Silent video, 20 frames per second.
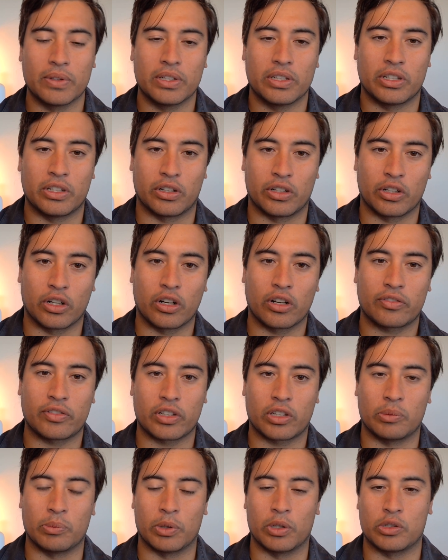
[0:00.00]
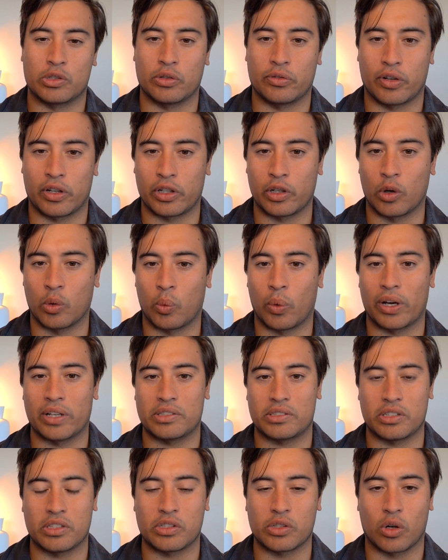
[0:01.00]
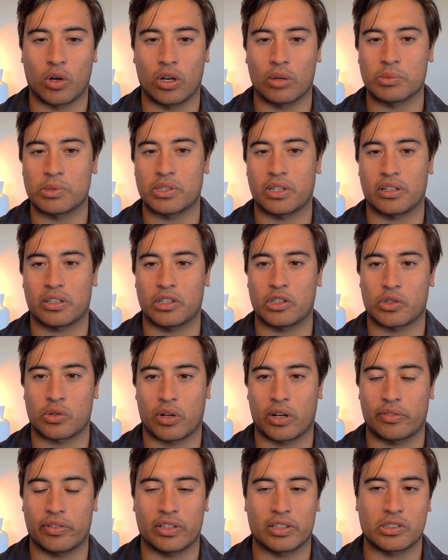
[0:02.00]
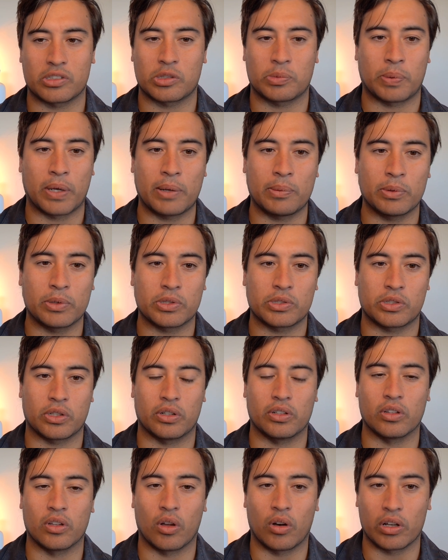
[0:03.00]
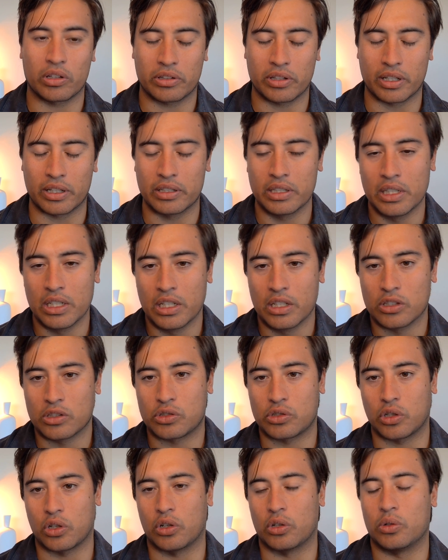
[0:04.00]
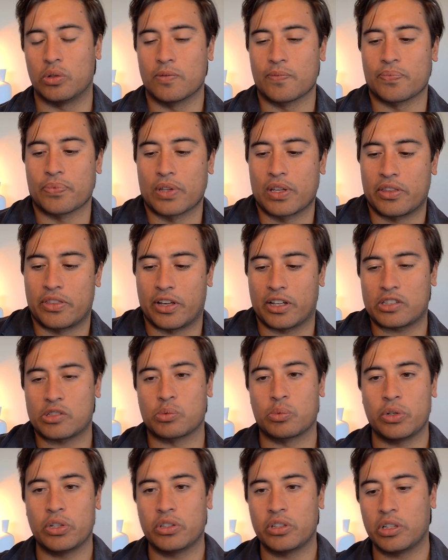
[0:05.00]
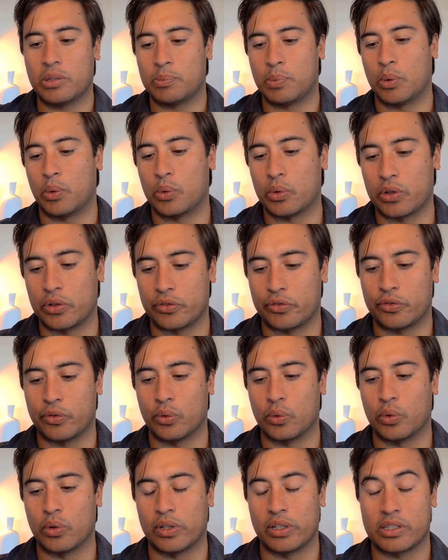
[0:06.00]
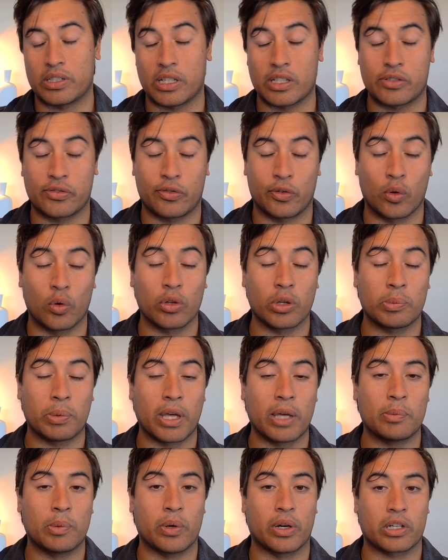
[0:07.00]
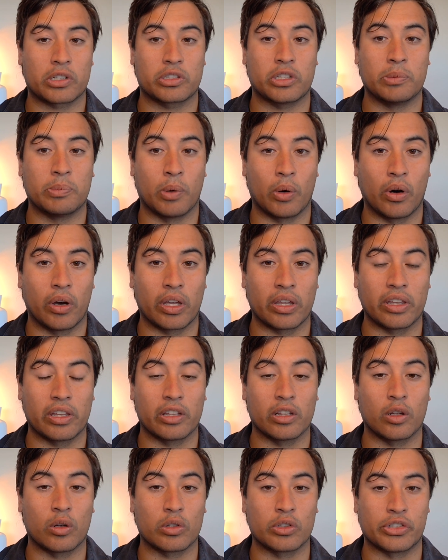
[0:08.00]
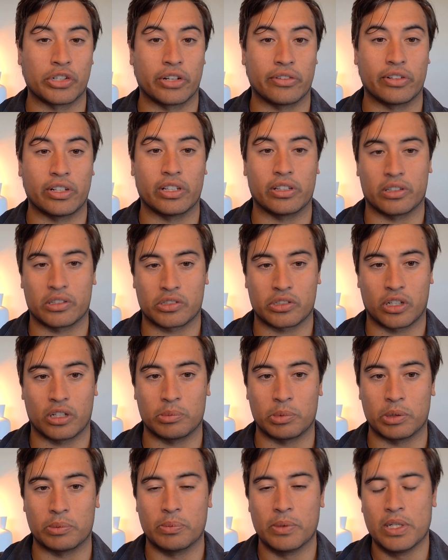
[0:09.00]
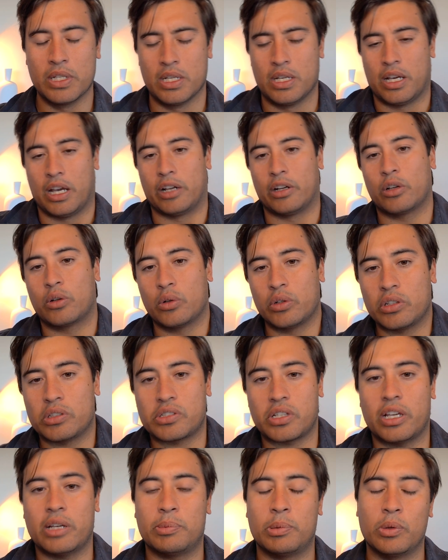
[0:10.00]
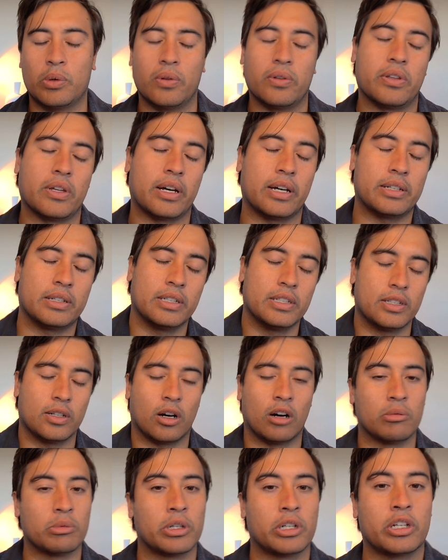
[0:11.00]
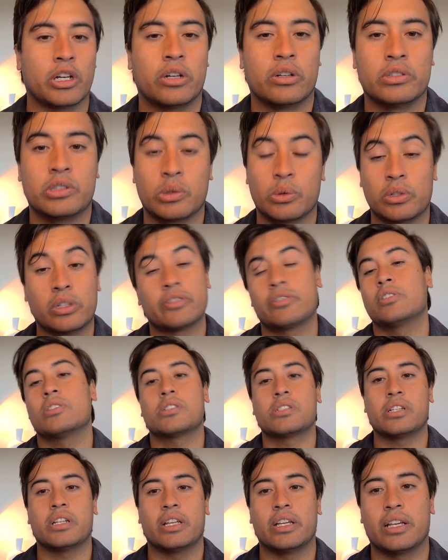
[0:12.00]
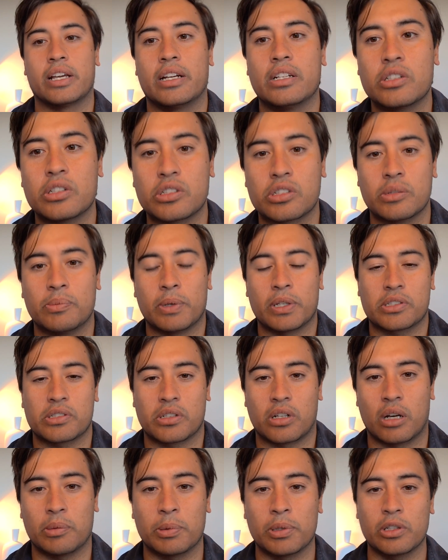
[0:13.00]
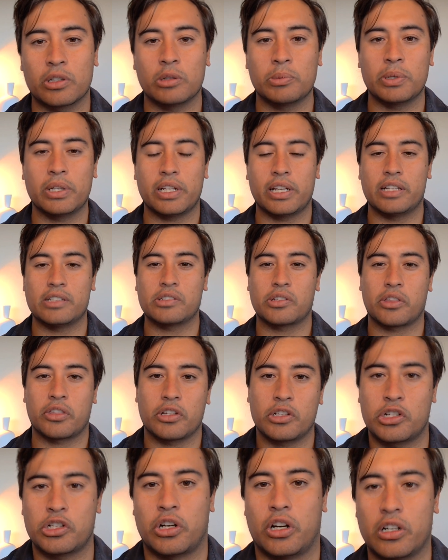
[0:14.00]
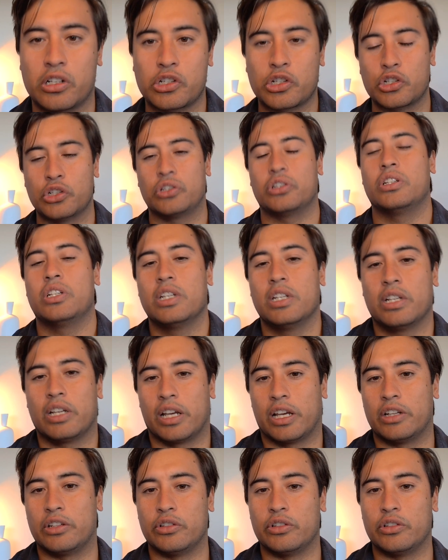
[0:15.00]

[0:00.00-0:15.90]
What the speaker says: know, you don't have to commute too far. You're not wasting time stuck in traffic. People just don't like that. So that's really important it's for the people actually buying in the longevity of the suburb. And a good example of that, I'm going to go to a different city again just to mix it up a little bit, is the Junction in